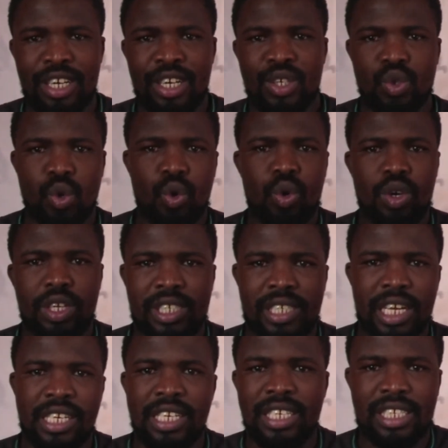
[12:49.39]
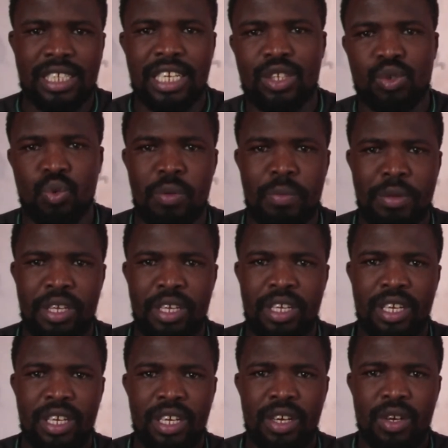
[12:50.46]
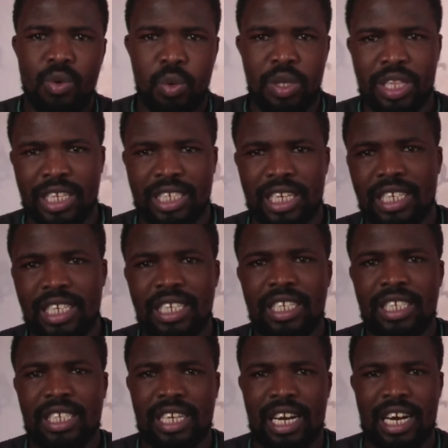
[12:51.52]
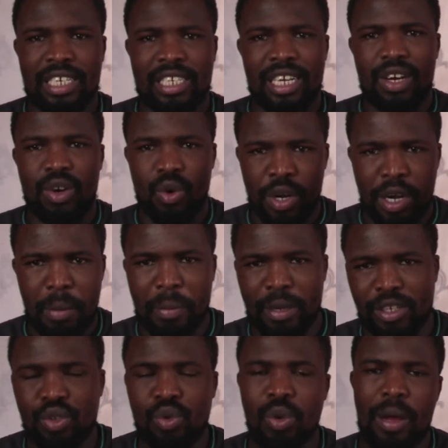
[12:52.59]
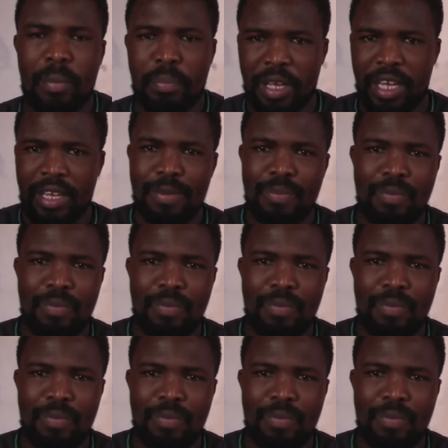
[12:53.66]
So certain sticks will be with a certain instructor on a particular bay.